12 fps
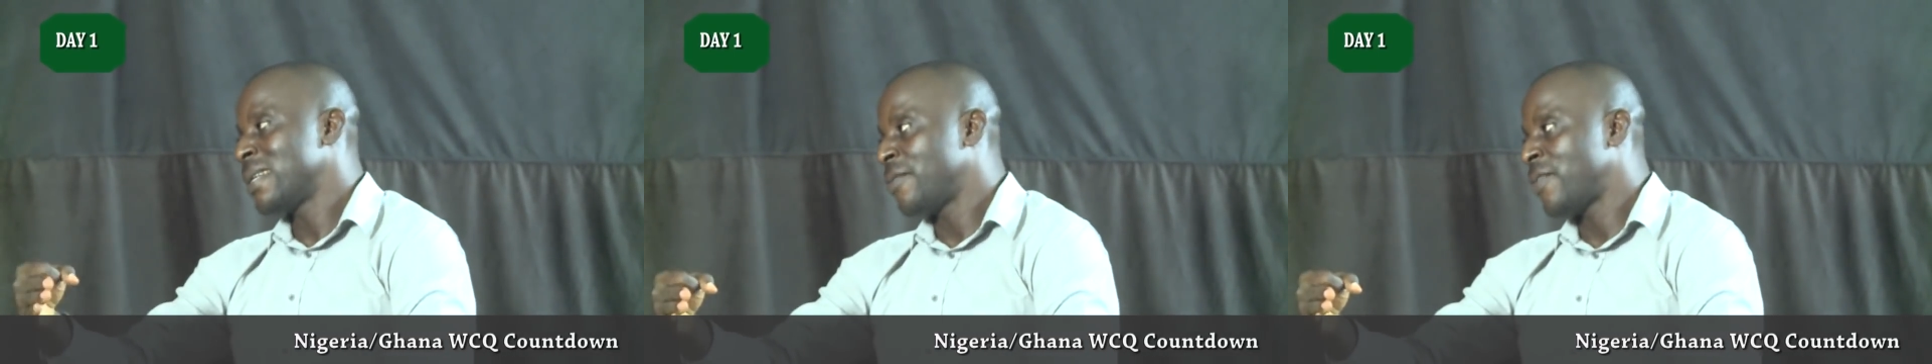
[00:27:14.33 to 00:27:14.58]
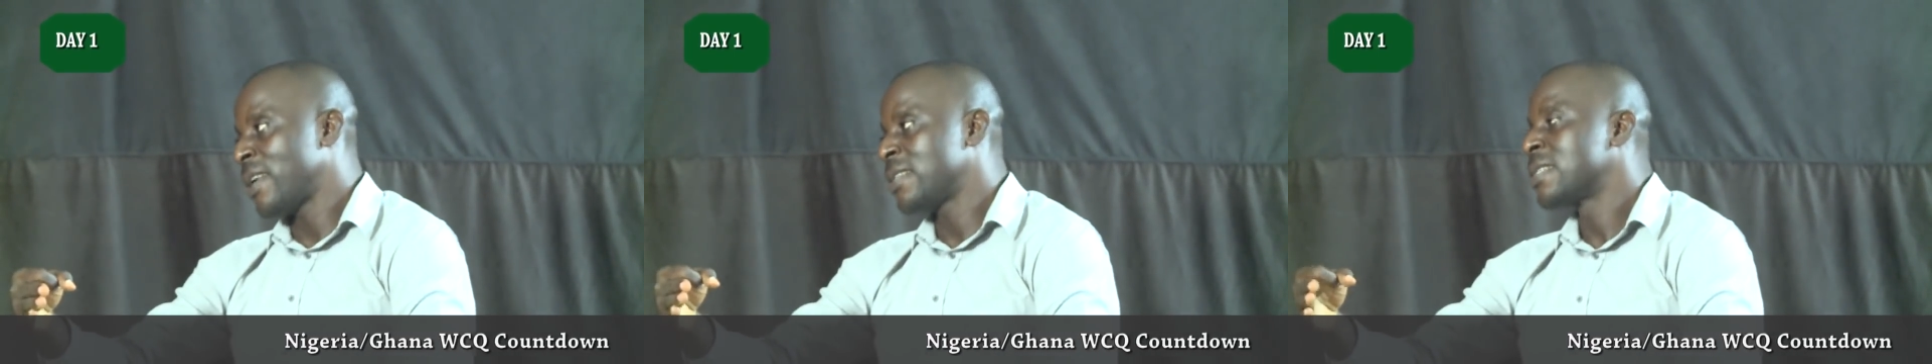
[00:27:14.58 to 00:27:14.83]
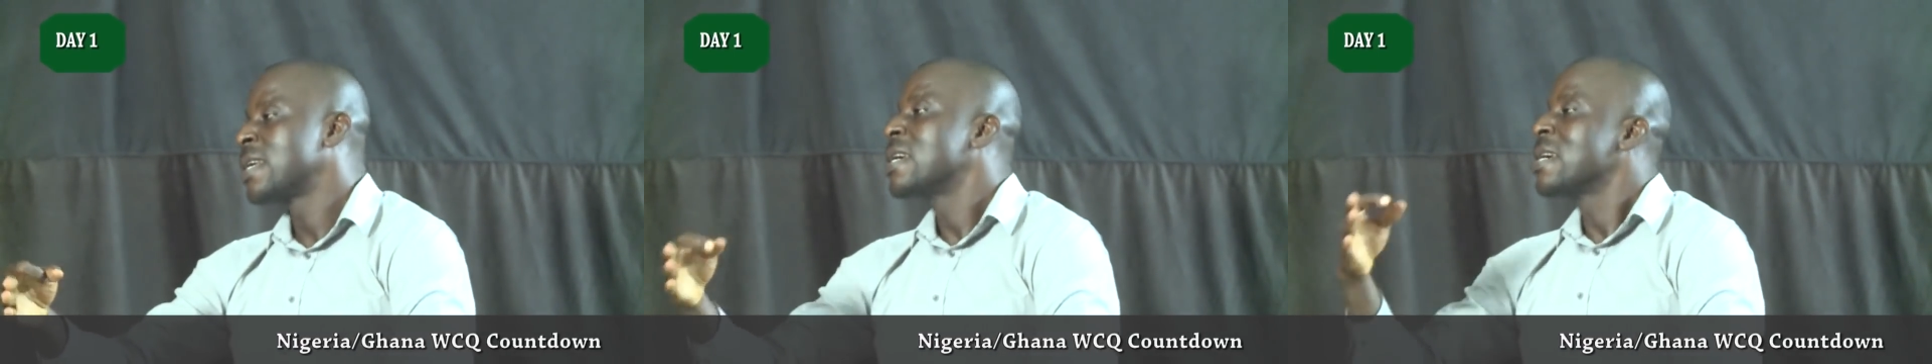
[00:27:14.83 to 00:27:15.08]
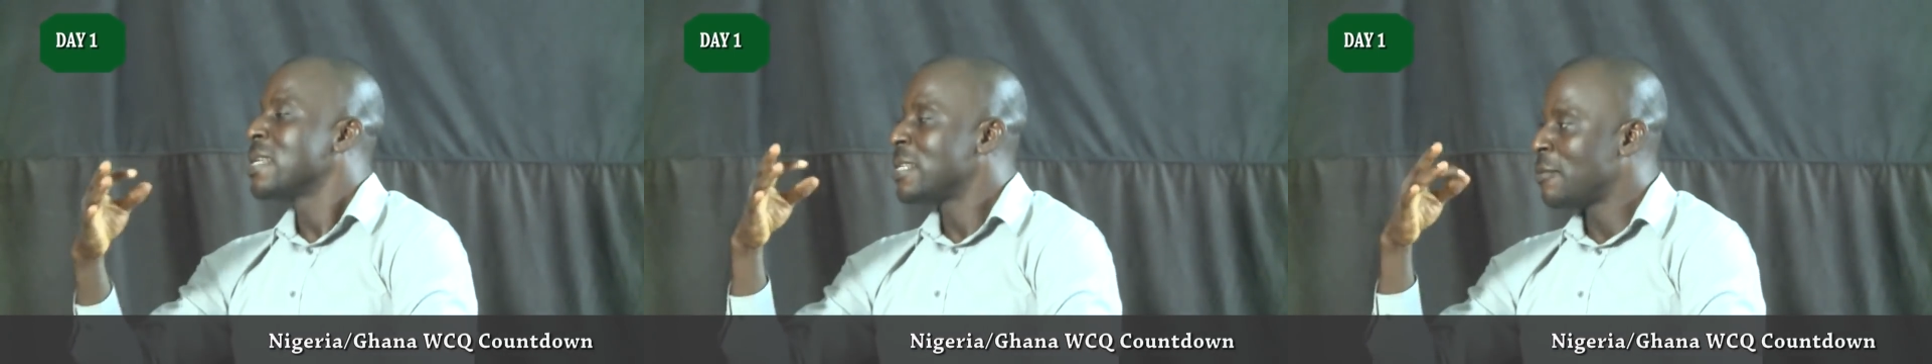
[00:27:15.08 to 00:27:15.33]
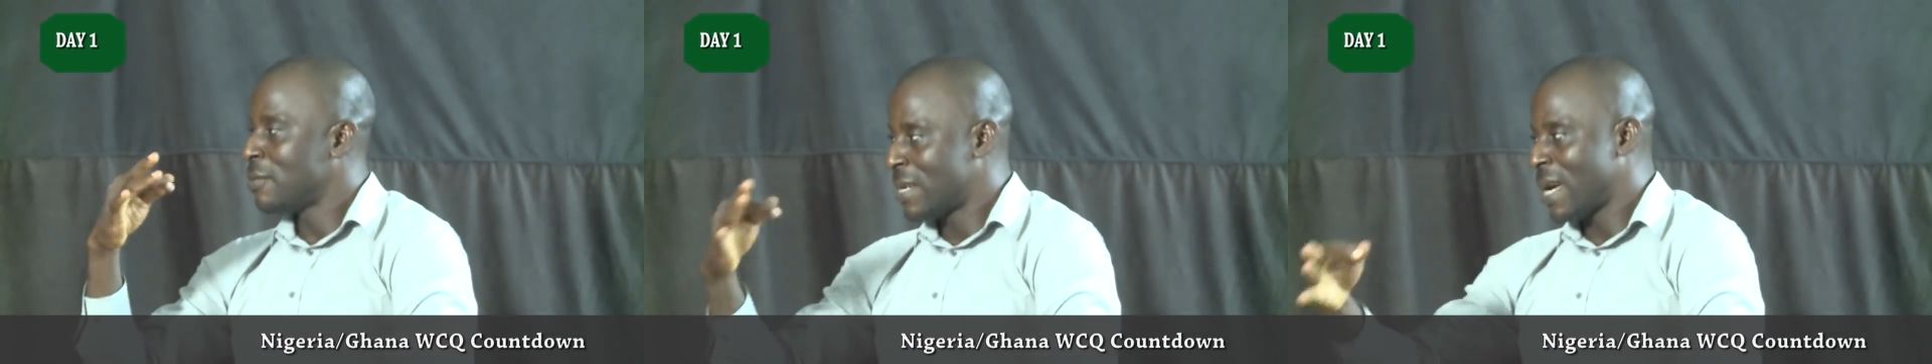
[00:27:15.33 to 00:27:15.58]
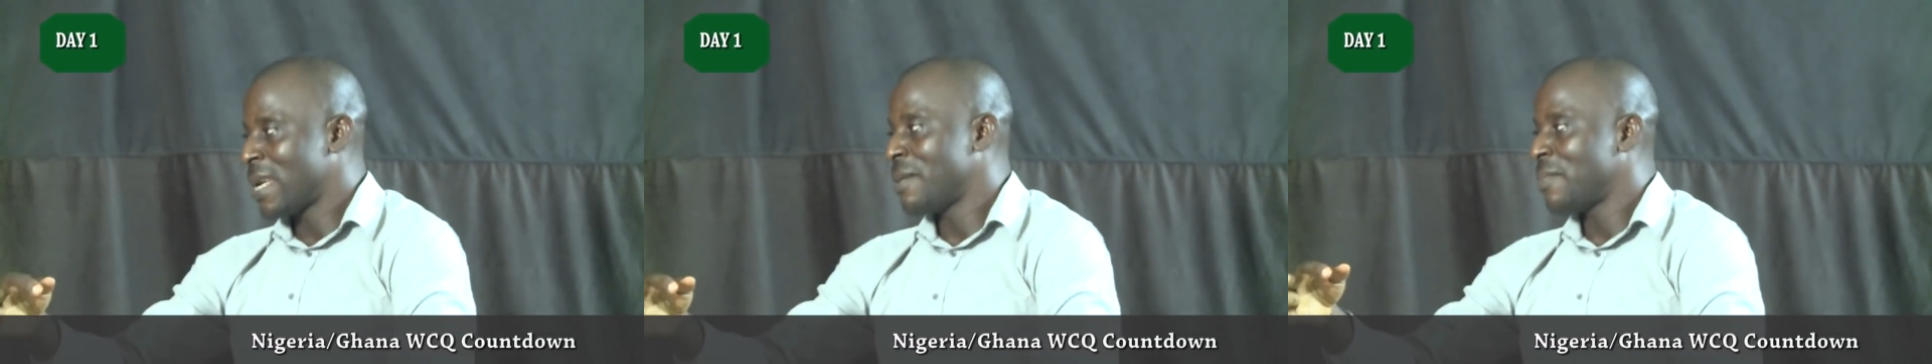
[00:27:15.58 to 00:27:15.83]
defense. They will
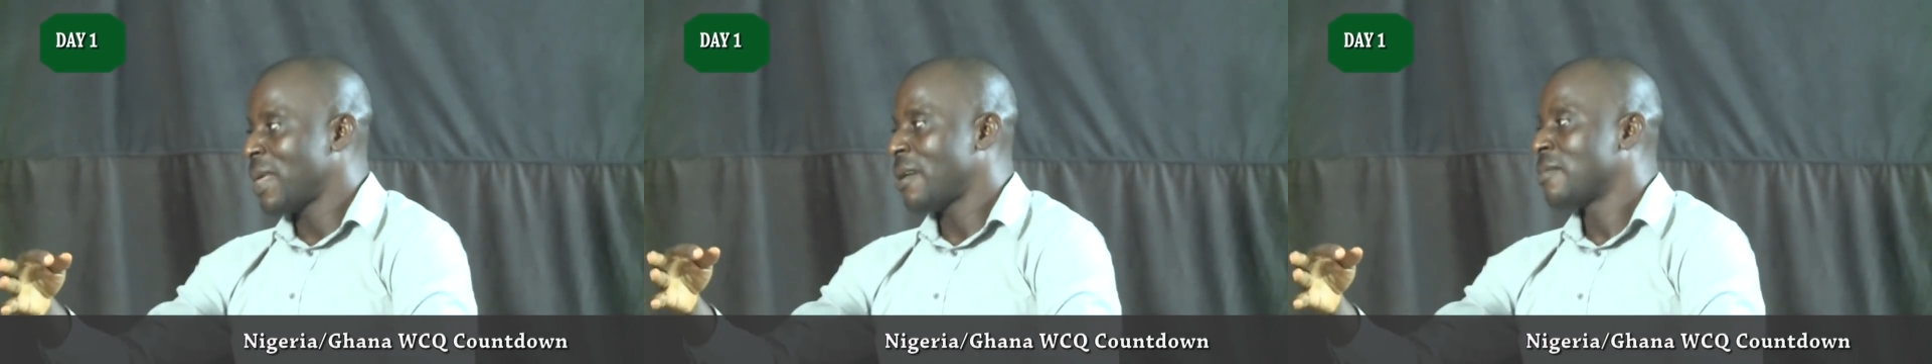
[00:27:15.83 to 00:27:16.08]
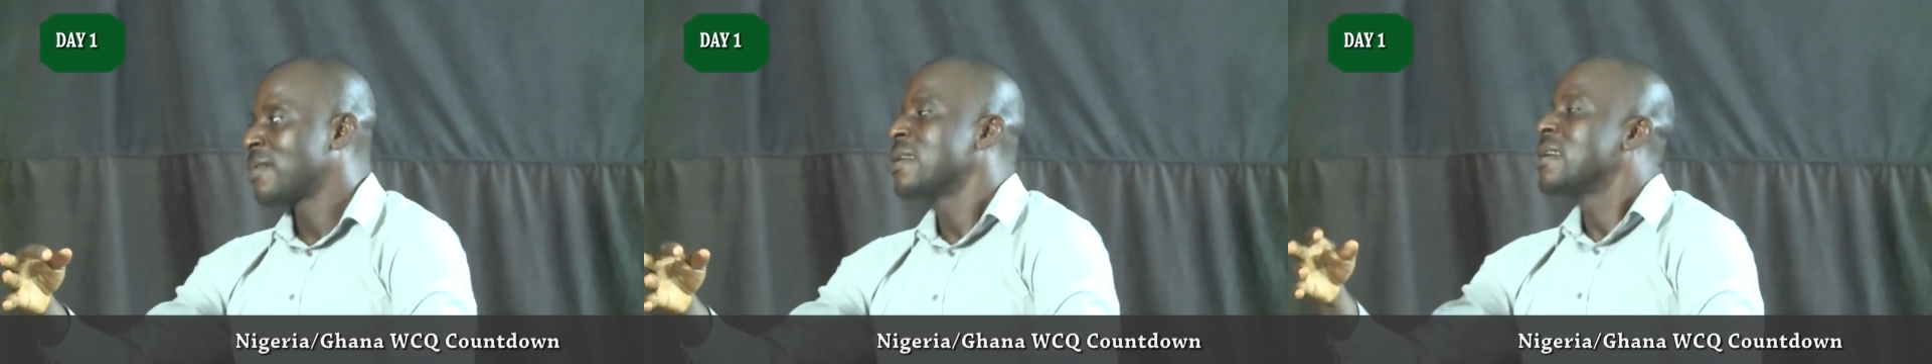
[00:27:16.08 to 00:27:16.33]
drag him down.